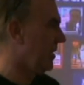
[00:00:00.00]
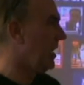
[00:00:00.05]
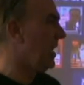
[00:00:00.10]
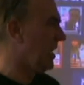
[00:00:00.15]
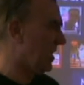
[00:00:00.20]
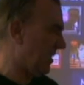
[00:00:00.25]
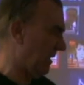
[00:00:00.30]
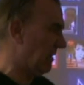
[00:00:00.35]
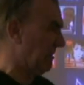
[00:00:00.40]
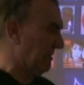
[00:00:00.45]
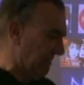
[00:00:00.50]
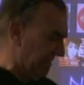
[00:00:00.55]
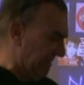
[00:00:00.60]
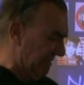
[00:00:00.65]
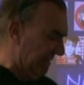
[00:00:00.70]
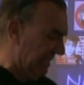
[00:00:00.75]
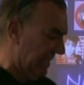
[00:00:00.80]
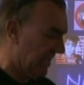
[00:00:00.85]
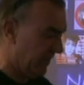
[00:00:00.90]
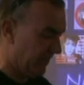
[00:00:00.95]
these
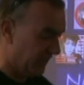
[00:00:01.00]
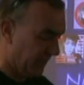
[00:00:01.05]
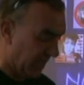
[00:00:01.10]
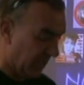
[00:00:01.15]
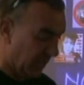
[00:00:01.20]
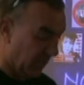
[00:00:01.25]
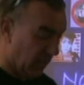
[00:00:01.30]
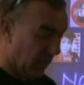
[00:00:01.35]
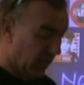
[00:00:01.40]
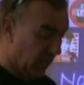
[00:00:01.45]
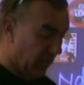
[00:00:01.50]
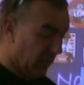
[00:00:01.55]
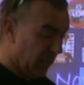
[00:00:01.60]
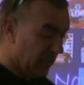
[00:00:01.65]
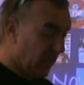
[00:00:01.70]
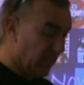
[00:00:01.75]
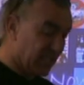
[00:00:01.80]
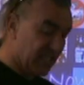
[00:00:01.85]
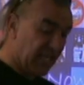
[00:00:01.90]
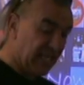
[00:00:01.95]
are...
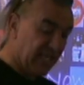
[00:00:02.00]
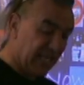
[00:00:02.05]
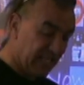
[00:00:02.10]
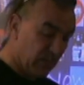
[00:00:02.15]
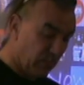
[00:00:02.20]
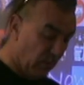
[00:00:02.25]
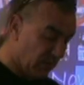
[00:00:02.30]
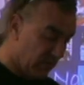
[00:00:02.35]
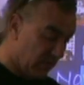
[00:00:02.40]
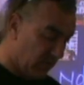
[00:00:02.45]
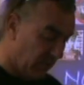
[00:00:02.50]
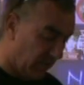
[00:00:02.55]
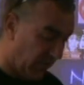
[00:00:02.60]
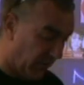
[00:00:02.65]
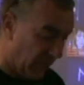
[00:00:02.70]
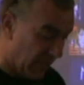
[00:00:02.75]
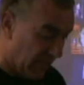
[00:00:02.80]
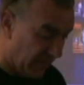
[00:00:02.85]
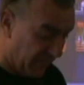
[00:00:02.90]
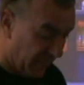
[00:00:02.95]
So I sent letter 1, 2,
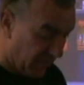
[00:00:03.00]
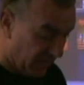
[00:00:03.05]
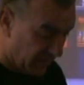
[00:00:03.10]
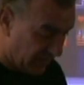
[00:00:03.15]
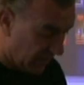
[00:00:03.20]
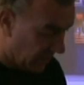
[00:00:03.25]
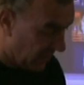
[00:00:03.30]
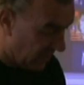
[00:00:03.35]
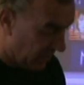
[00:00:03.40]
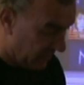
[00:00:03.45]
3 to